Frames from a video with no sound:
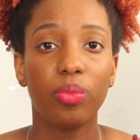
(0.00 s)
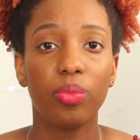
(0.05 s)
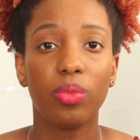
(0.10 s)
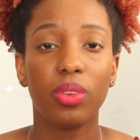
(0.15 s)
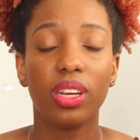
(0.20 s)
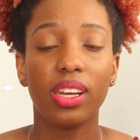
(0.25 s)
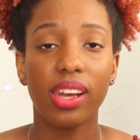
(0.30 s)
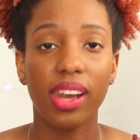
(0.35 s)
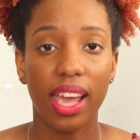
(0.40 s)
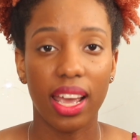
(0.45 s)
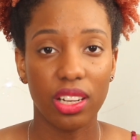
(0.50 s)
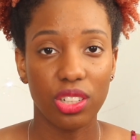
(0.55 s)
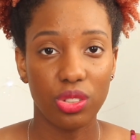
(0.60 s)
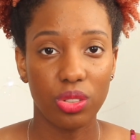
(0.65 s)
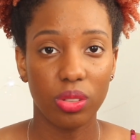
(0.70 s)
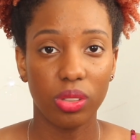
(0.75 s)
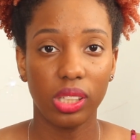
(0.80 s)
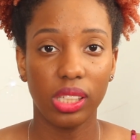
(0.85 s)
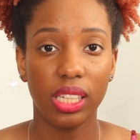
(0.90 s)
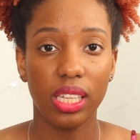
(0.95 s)

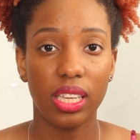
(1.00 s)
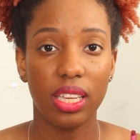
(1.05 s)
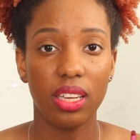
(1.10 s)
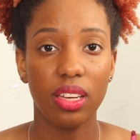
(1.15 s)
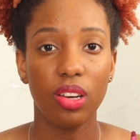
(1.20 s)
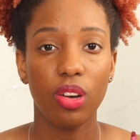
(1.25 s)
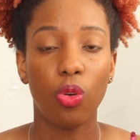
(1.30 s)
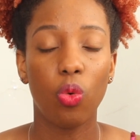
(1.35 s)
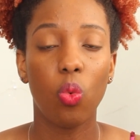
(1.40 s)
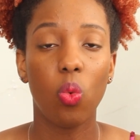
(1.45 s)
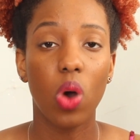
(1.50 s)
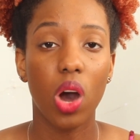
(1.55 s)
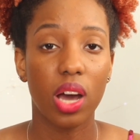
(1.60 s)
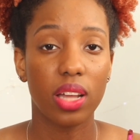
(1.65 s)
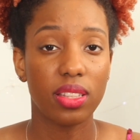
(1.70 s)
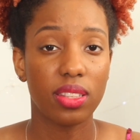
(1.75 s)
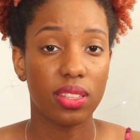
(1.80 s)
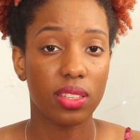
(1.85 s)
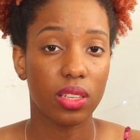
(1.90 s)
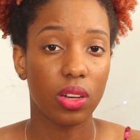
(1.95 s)
naturally
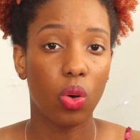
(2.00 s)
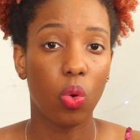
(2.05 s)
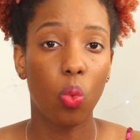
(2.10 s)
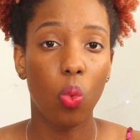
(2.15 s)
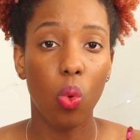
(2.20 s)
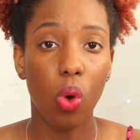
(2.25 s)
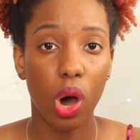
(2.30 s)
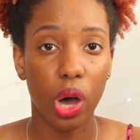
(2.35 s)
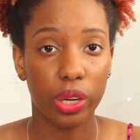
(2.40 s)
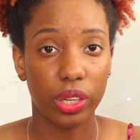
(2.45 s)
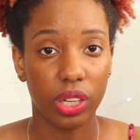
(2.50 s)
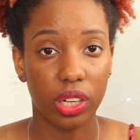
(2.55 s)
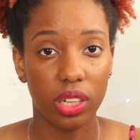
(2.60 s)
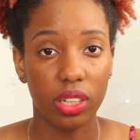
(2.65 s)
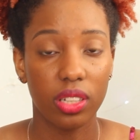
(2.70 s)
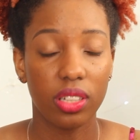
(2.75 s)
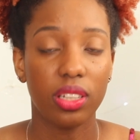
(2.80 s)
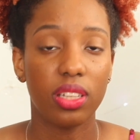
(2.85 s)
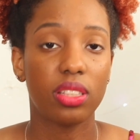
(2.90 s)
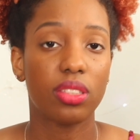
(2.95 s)
want water.
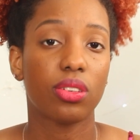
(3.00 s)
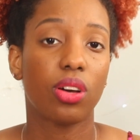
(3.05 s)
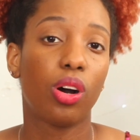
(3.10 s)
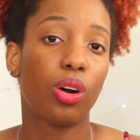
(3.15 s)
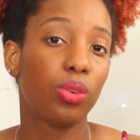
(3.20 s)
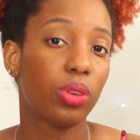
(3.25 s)
It's